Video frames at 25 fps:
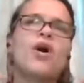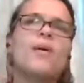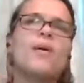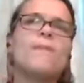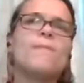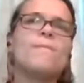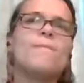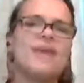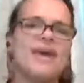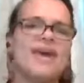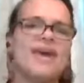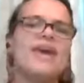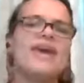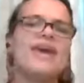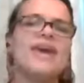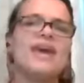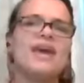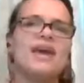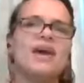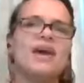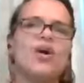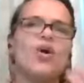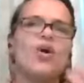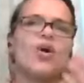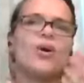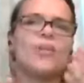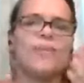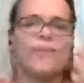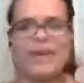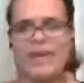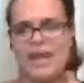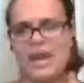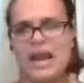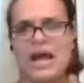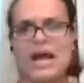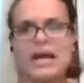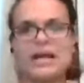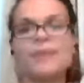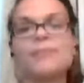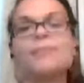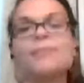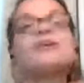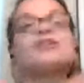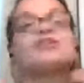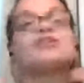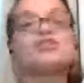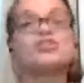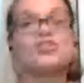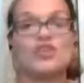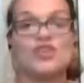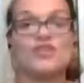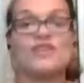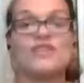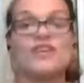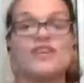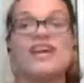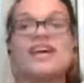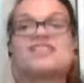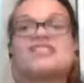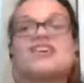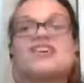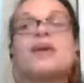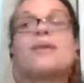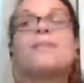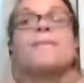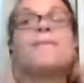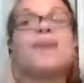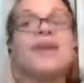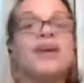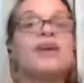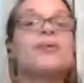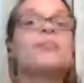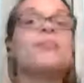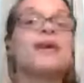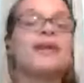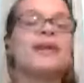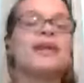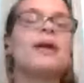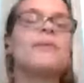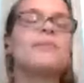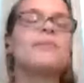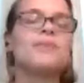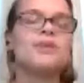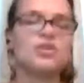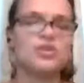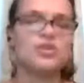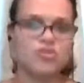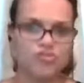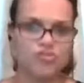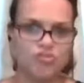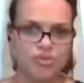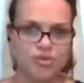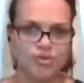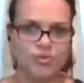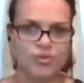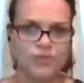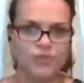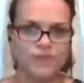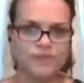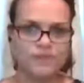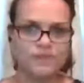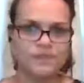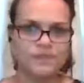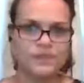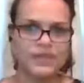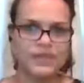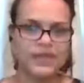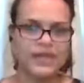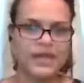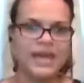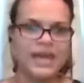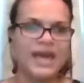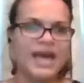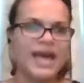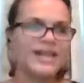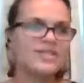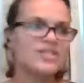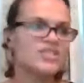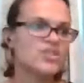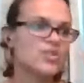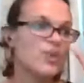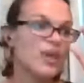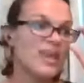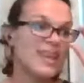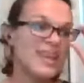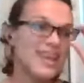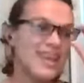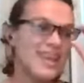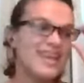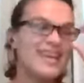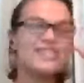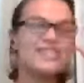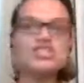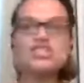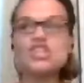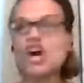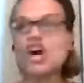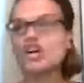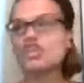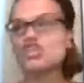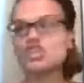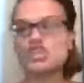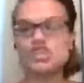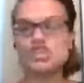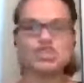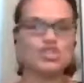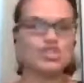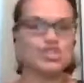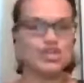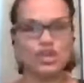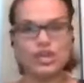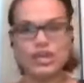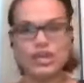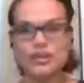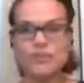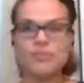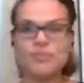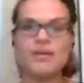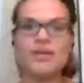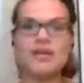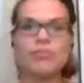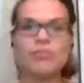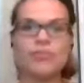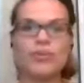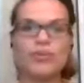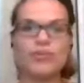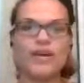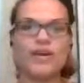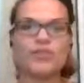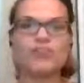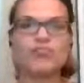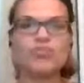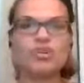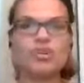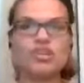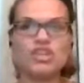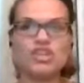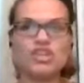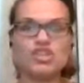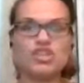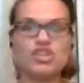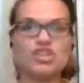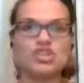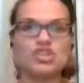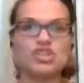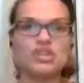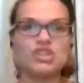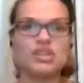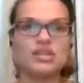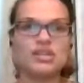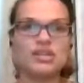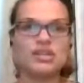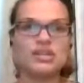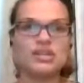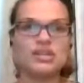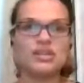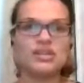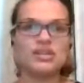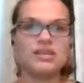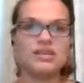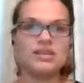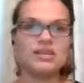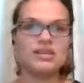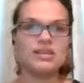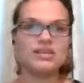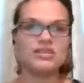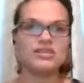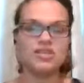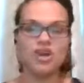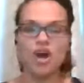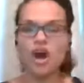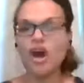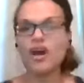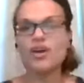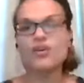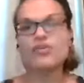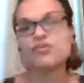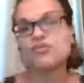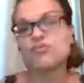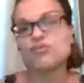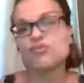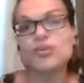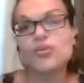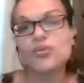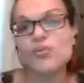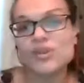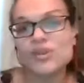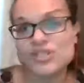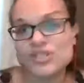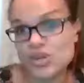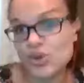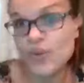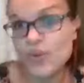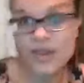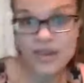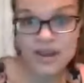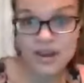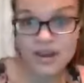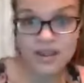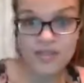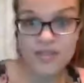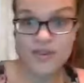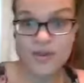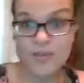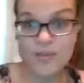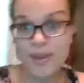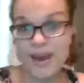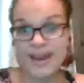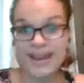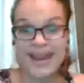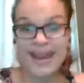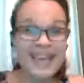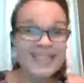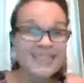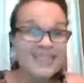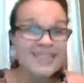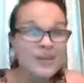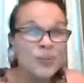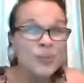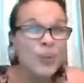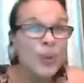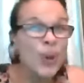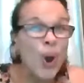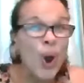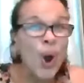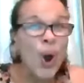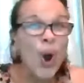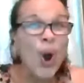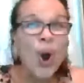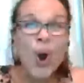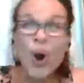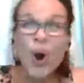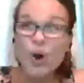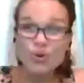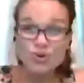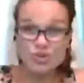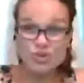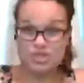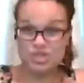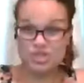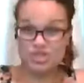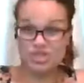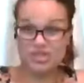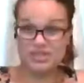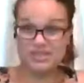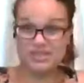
may or may not be serving us and may or may not be true and so it is not just certain people that really should talk through what's going on in their mind i think we all should